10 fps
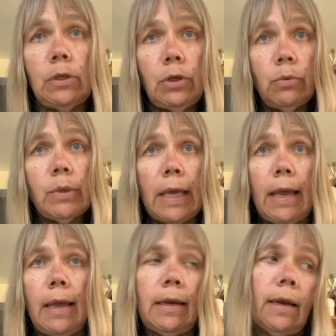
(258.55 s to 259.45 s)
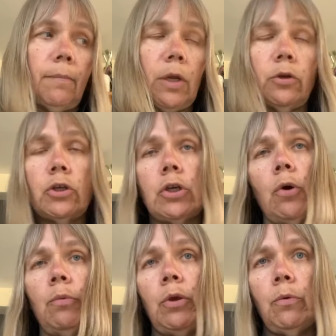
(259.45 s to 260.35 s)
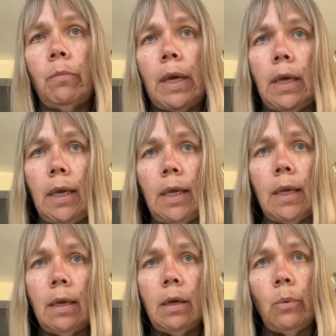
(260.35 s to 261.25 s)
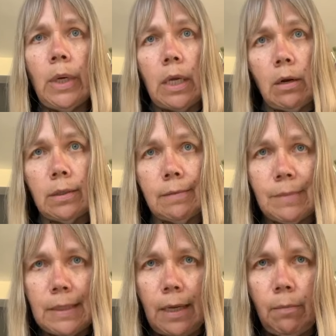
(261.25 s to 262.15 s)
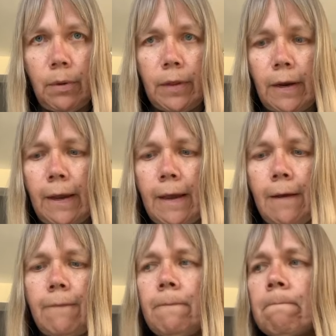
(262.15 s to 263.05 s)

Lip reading: You can, and I'm going to show you my wicked awesome sample that I have.